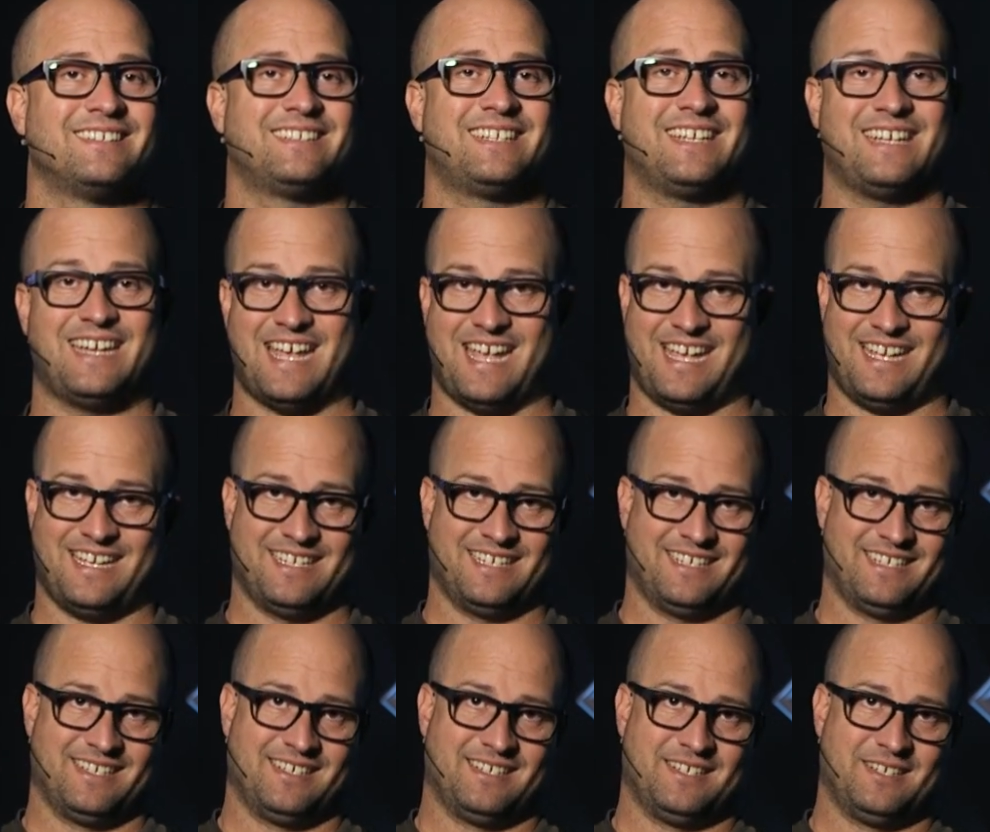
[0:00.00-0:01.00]
today,
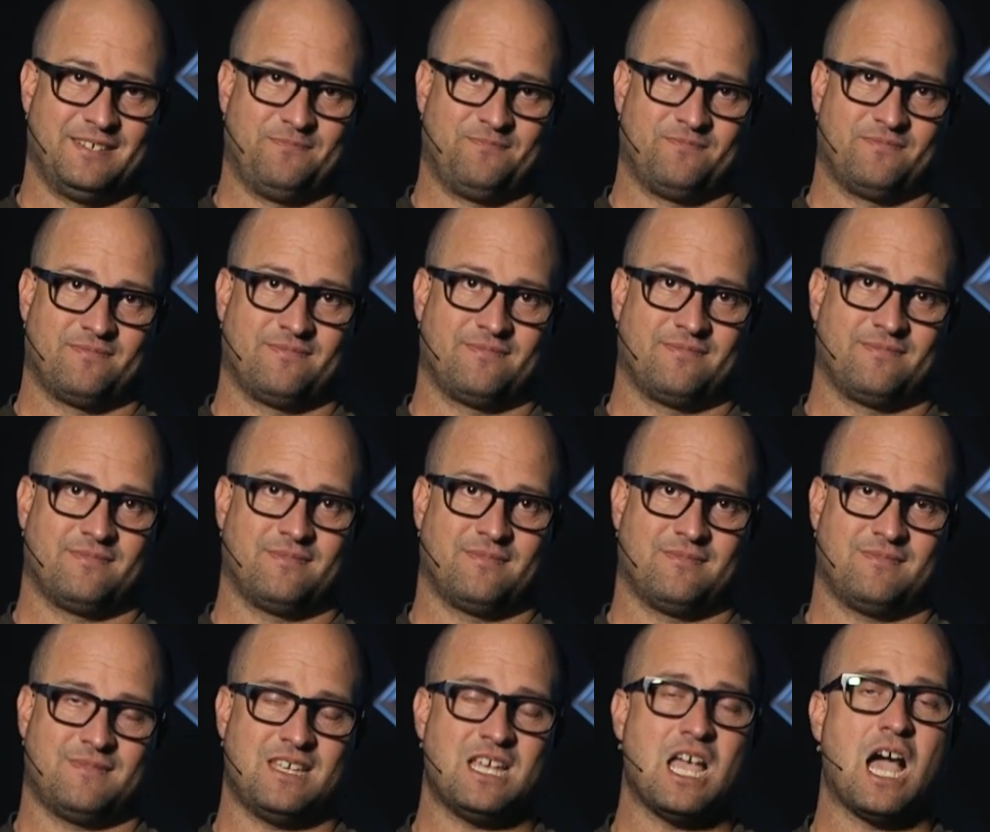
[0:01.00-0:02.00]

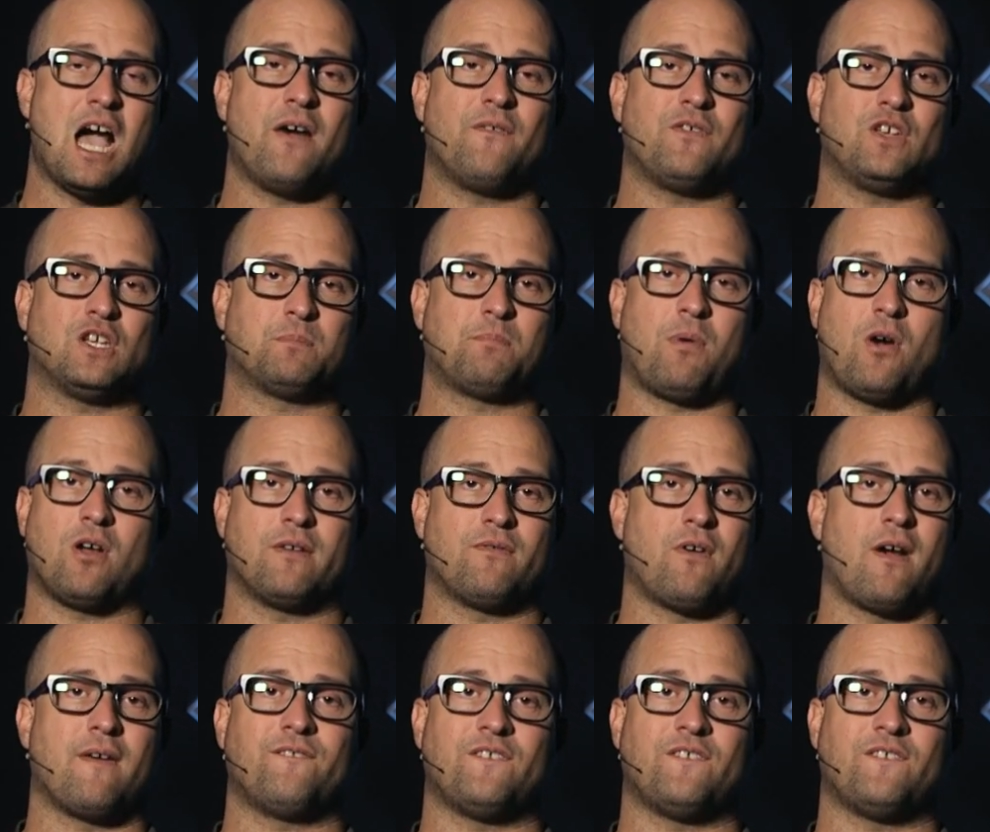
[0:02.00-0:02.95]
the obvious part of our